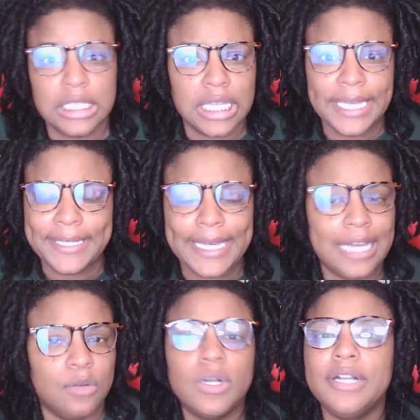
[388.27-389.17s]
Like, I
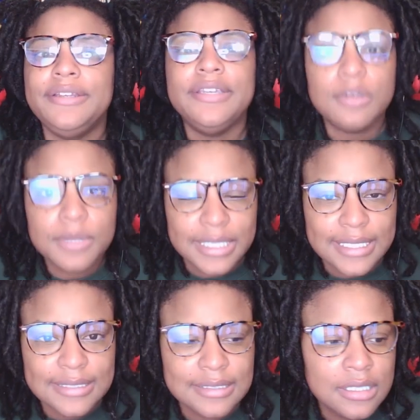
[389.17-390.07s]
don't want to deal with
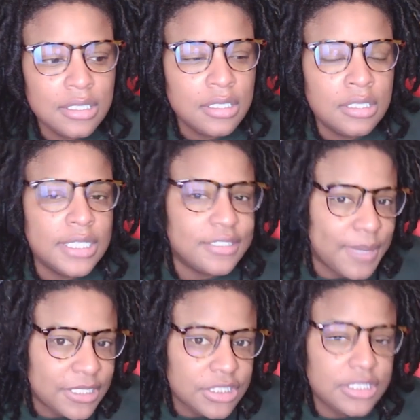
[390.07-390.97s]
this,
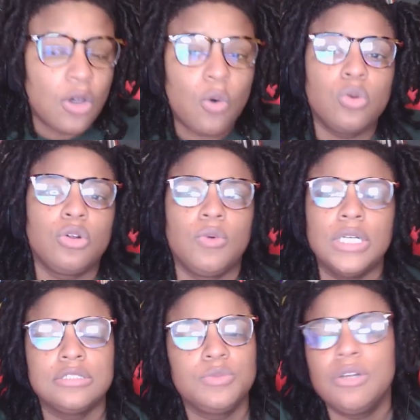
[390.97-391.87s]
especially the older
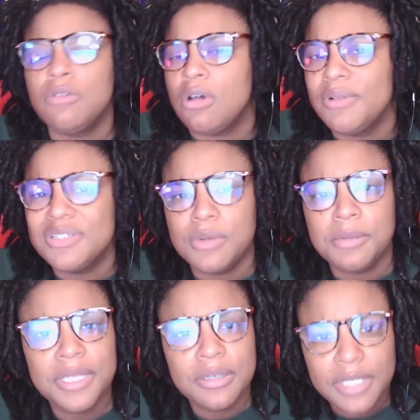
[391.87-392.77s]
ones. We don't always want to
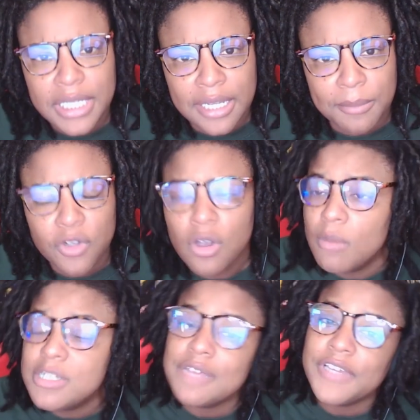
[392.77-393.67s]
be on camera. You
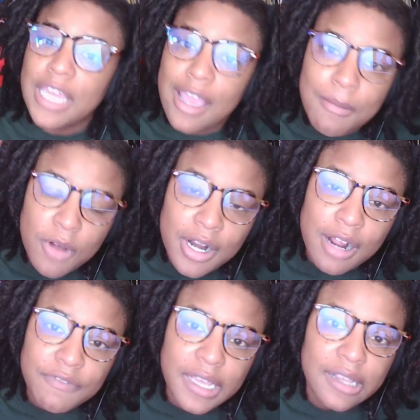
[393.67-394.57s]
always have a camera in
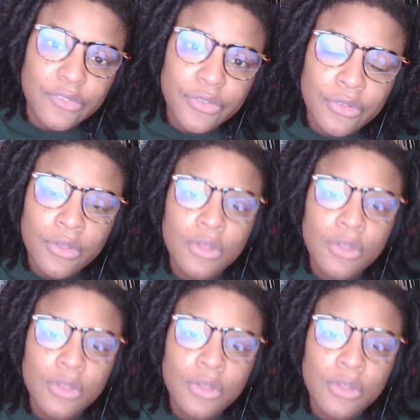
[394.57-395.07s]
our face.